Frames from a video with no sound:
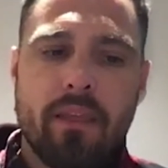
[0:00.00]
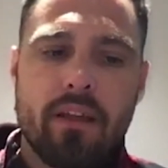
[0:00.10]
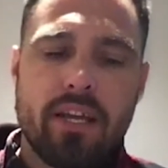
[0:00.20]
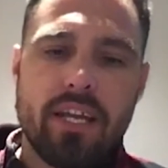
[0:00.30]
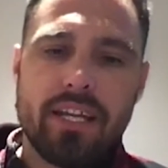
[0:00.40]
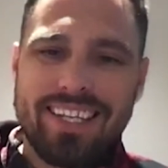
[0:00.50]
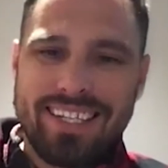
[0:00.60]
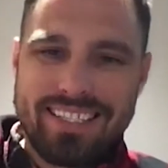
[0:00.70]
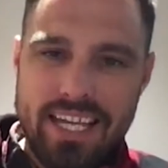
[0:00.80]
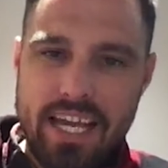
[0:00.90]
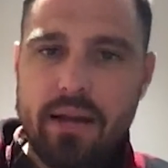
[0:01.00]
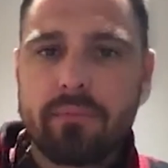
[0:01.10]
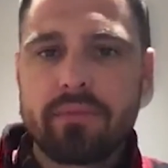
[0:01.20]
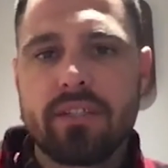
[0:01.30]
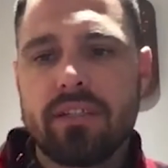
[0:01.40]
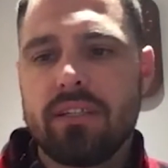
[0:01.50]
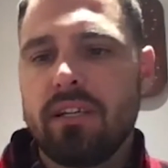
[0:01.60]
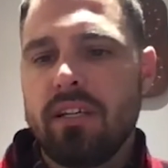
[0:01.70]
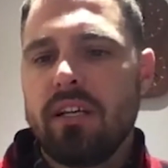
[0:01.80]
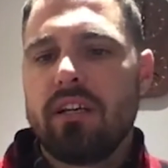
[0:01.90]
in an attempt
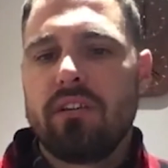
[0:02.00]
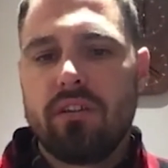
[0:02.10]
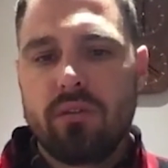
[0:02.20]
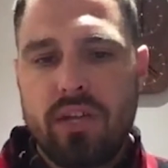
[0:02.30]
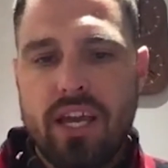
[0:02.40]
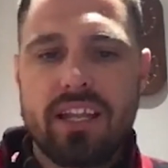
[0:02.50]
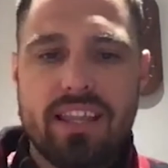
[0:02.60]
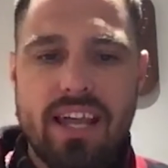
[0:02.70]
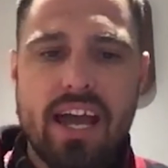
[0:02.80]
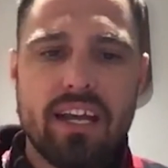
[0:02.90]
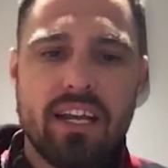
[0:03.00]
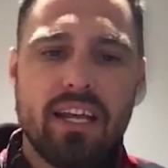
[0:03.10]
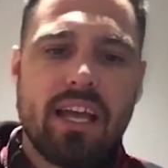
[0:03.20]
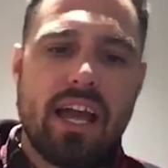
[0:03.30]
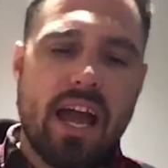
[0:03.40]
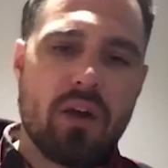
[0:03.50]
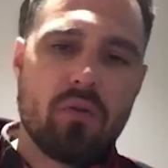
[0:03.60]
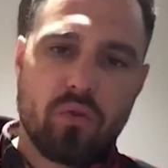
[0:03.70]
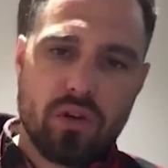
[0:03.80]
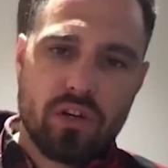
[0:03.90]
to get that
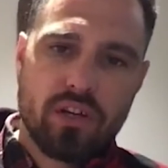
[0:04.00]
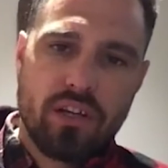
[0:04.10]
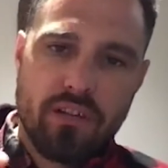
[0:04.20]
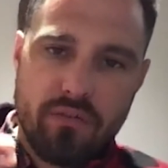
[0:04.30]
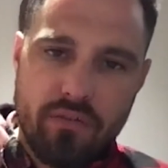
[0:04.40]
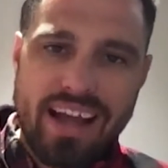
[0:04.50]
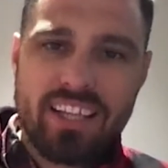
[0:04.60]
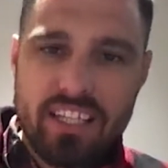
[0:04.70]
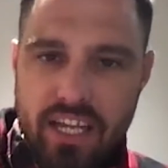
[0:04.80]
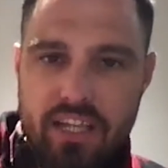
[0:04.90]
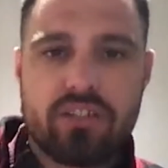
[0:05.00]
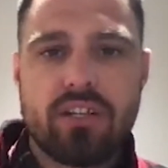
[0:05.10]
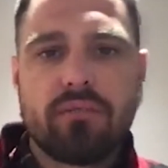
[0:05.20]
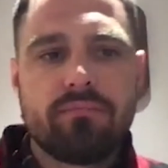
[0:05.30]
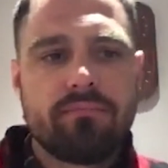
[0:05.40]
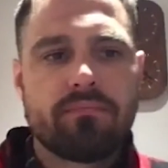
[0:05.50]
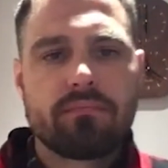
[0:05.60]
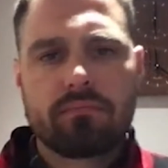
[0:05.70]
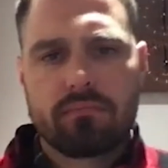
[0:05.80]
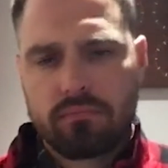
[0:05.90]
outward validation.
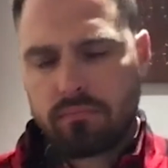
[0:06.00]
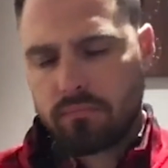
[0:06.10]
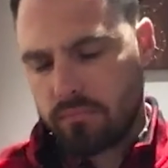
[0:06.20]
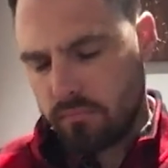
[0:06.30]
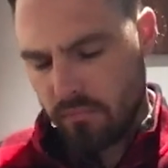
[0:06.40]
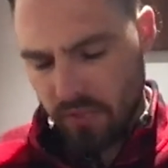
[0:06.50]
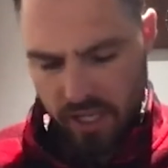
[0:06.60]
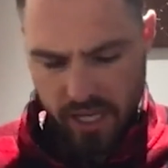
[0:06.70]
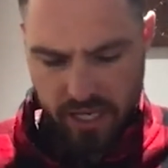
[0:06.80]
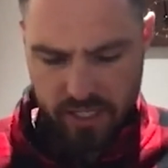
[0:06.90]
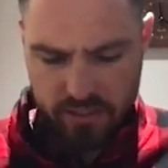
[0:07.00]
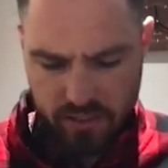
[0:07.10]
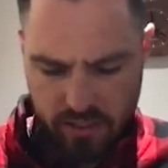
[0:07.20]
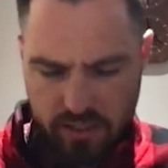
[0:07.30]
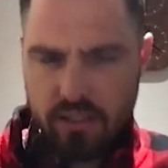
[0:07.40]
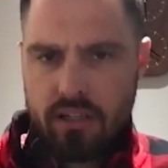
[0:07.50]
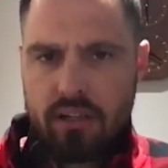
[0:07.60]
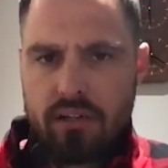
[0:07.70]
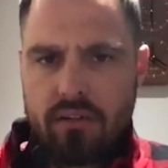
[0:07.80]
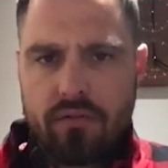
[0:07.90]
And
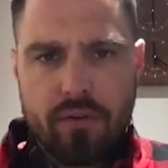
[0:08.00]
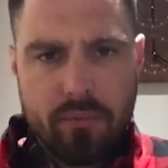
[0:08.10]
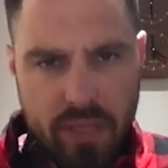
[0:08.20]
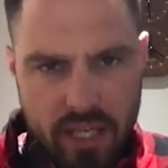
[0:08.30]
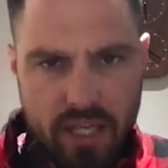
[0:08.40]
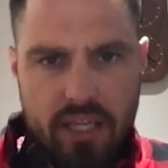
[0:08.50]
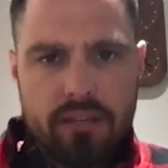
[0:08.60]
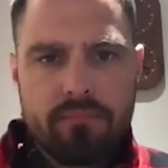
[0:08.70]
for me,